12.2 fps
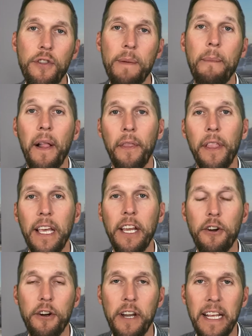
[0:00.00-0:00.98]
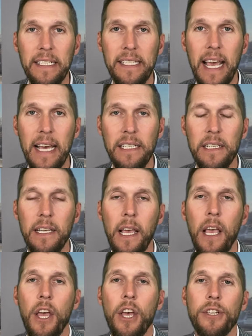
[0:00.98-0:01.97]
the monthly earnings test.
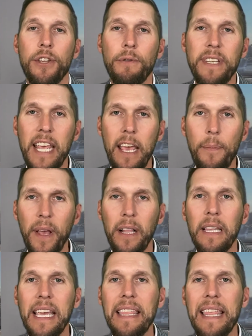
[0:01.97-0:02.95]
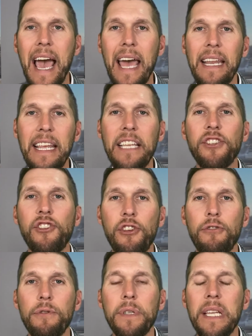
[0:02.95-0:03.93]
So typically that is
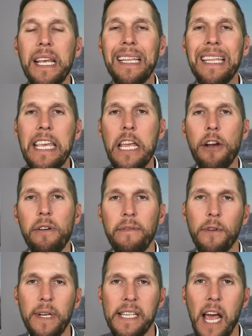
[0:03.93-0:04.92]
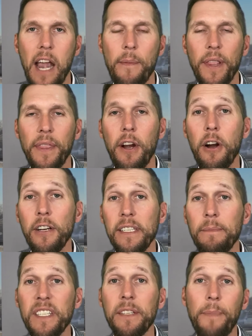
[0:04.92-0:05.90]
used in the year of retirement. There are
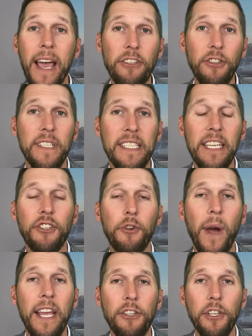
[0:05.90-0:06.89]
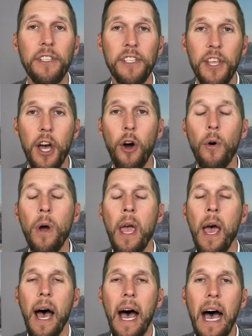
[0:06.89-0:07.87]
some special situations though
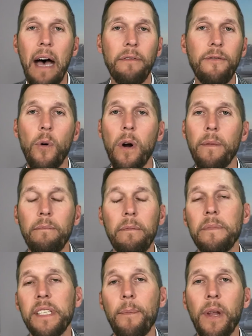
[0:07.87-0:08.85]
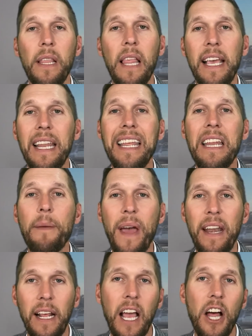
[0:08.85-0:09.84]
for somebody like an
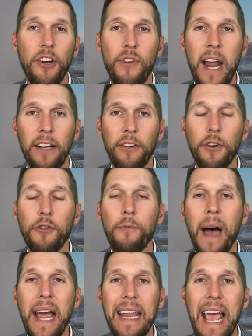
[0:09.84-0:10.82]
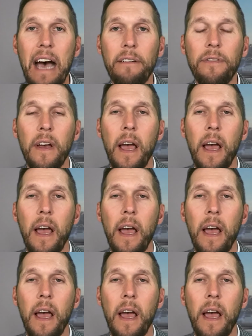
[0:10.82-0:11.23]
independent contractor who might have